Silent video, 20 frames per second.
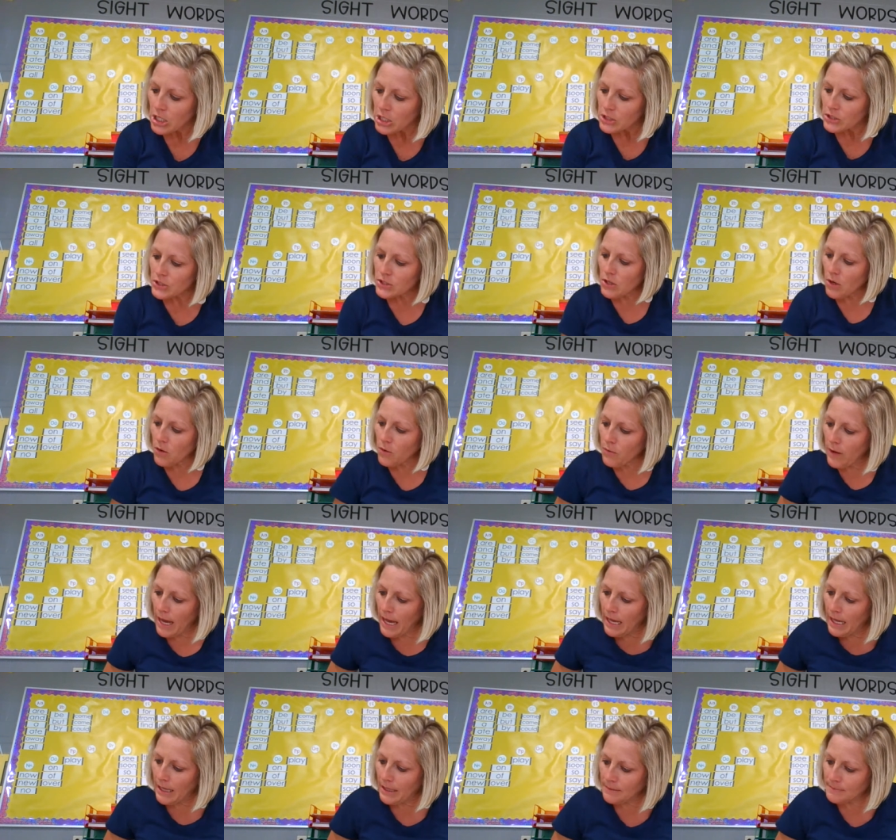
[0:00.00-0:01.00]
So
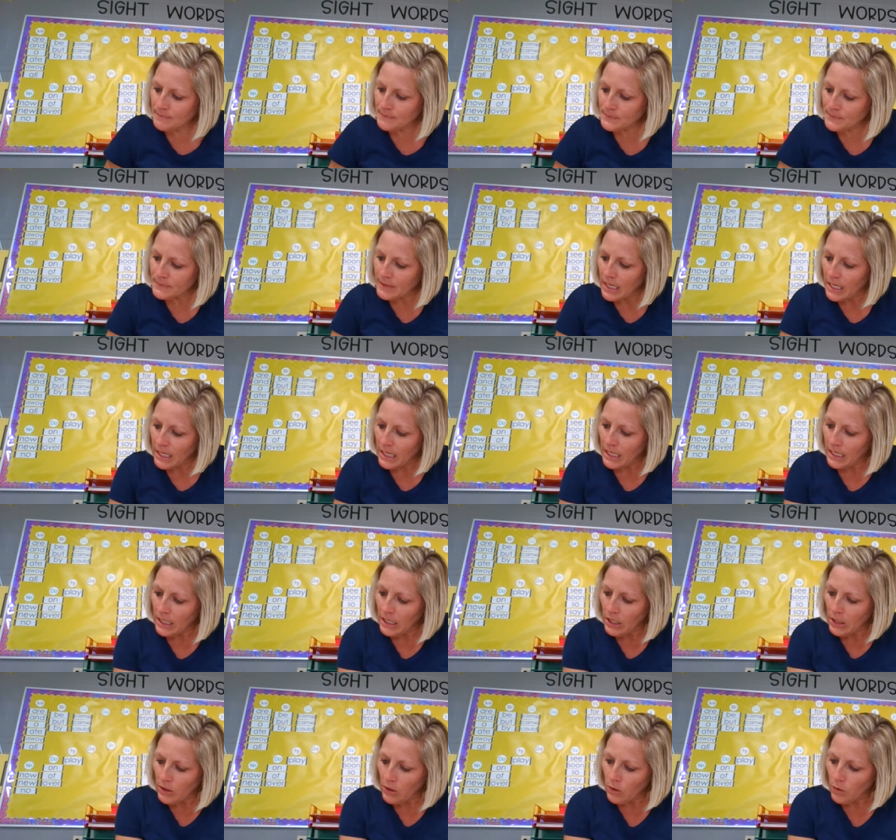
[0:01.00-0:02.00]
um,
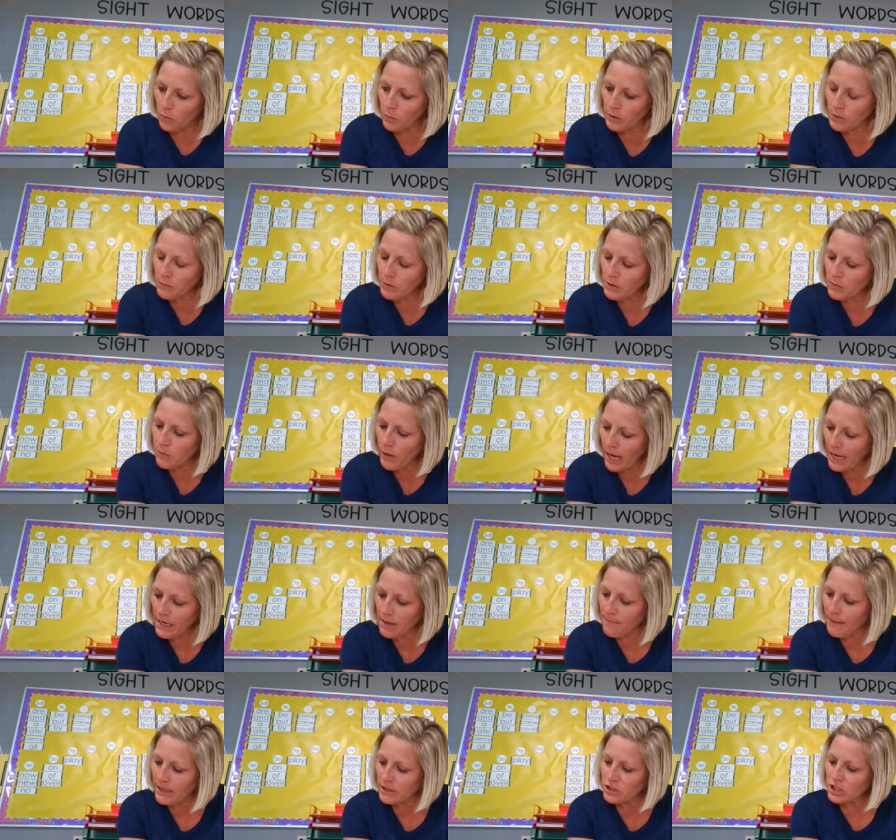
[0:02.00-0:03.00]
when we write
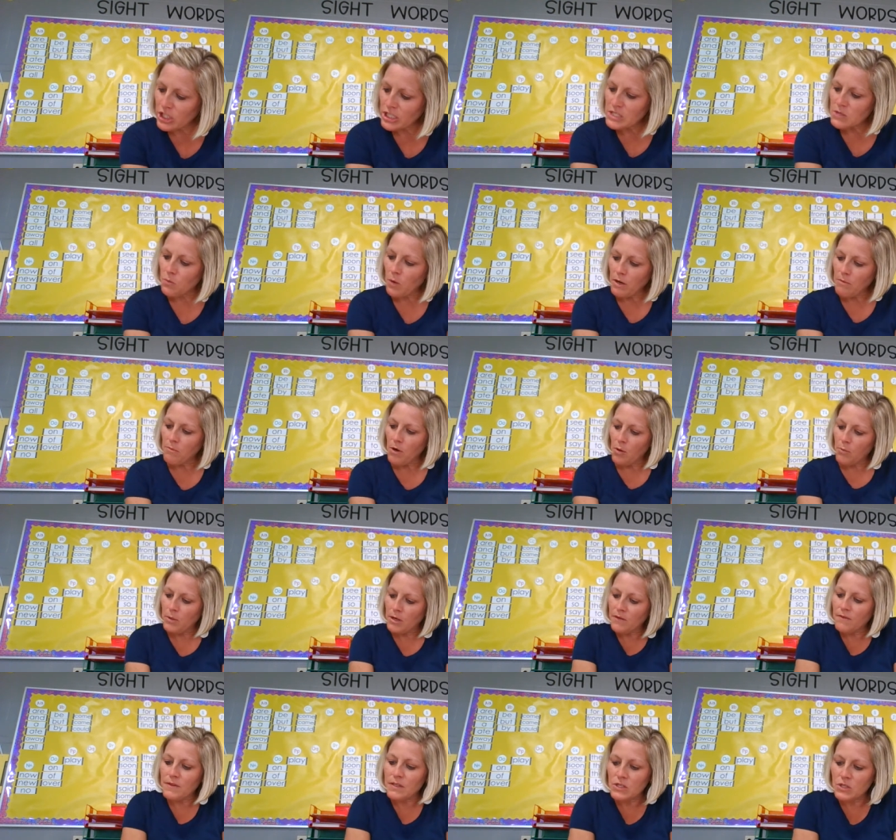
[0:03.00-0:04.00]
about just one
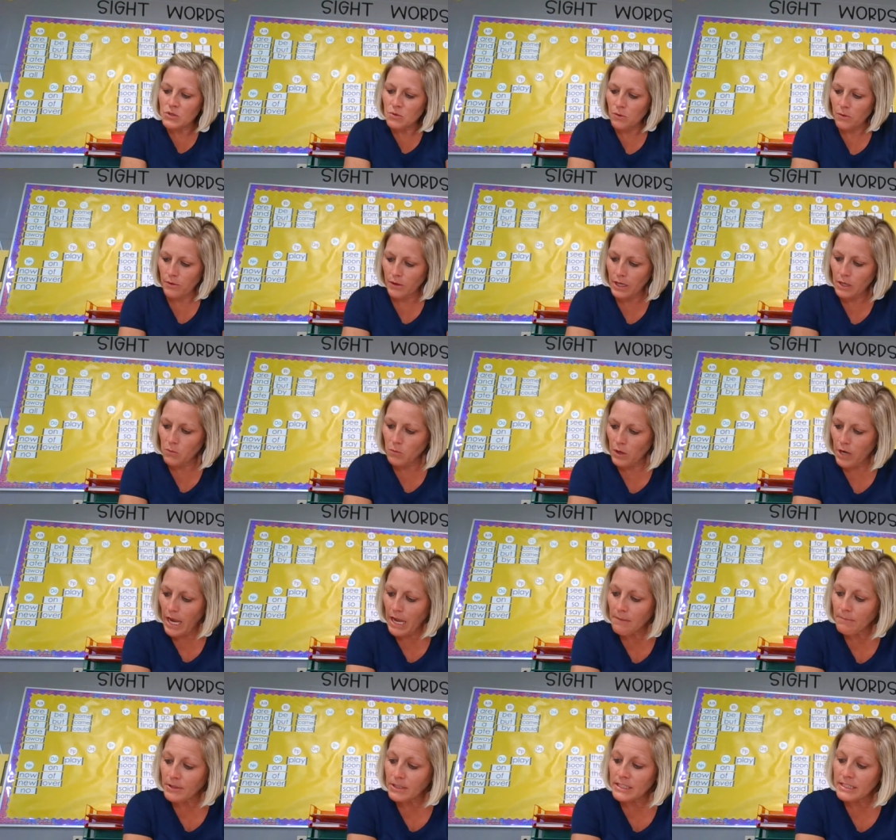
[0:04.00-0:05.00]
moment of the story, we're
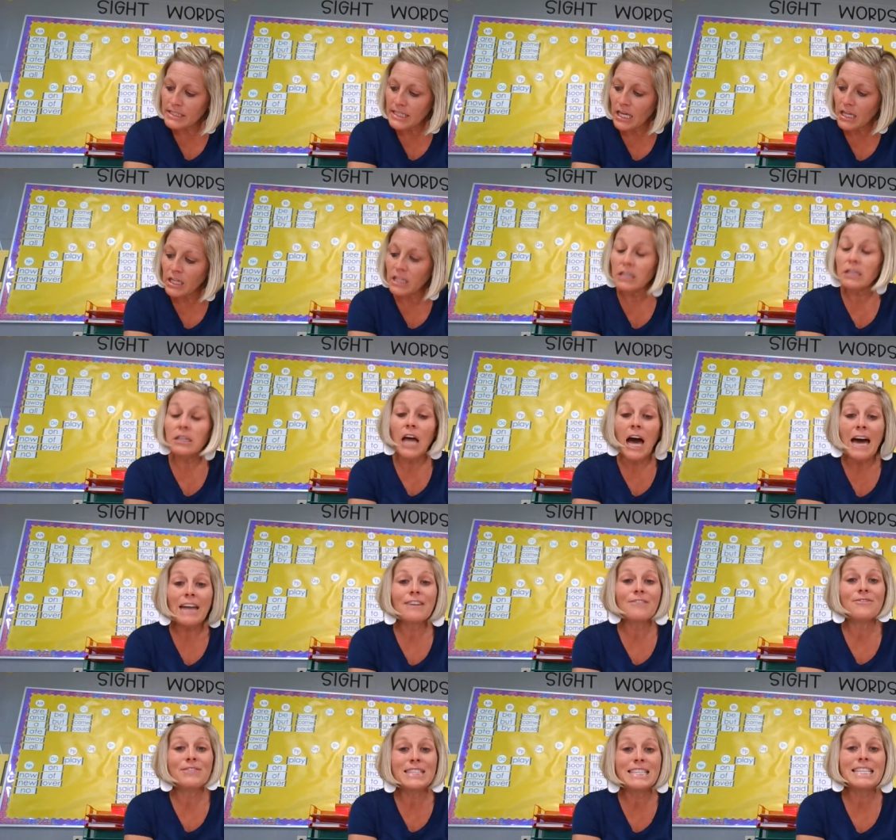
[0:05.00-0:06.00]
able to tell a lot
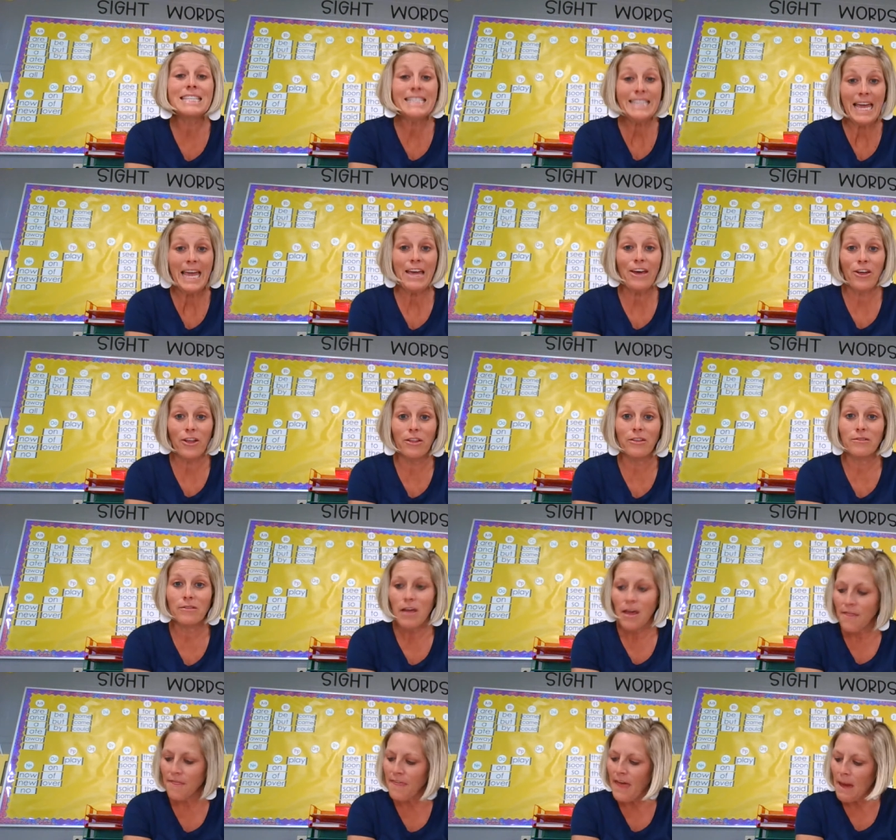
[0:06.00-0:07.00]
of detail
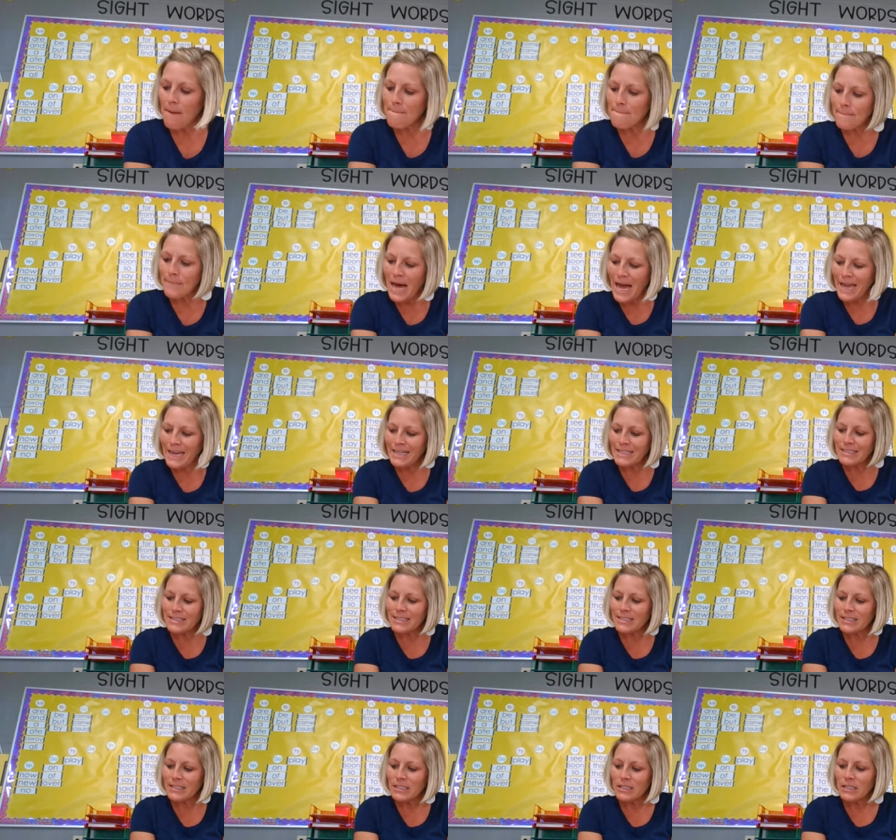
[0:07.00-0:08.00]
that
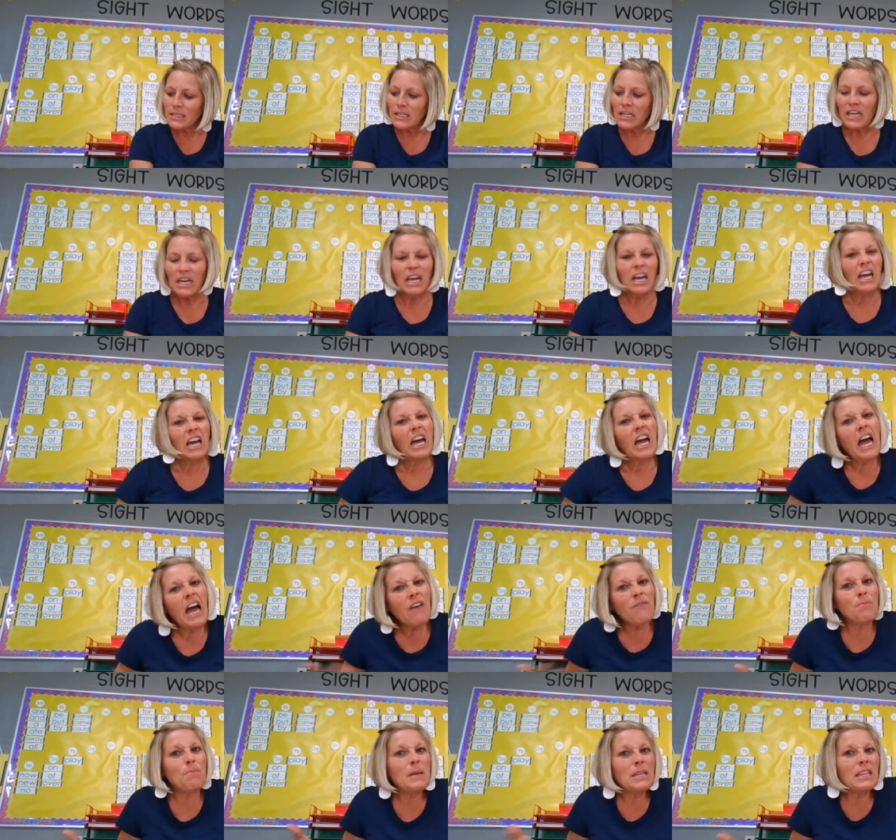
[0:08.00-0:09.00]
might
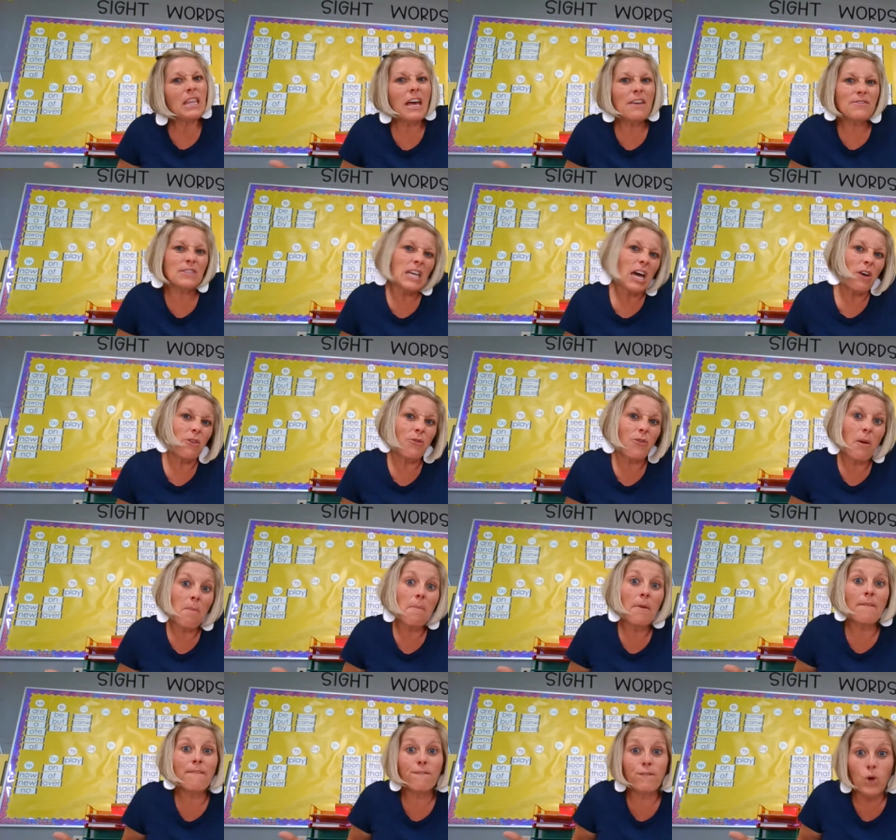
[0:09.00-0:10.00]
have been left out
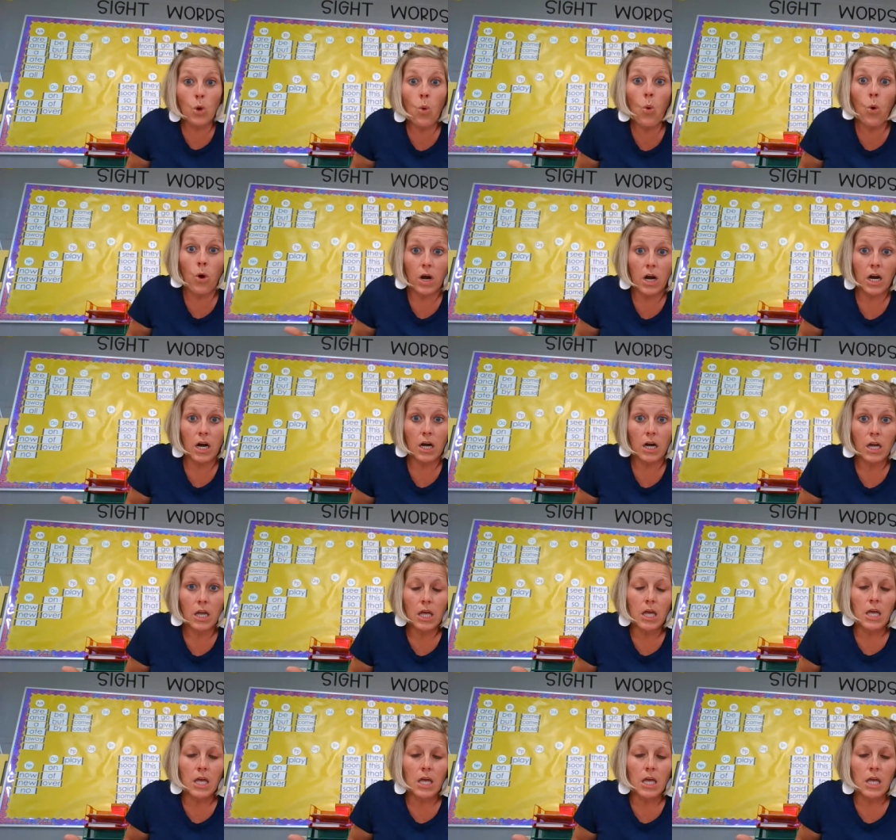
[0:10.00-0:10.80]
from before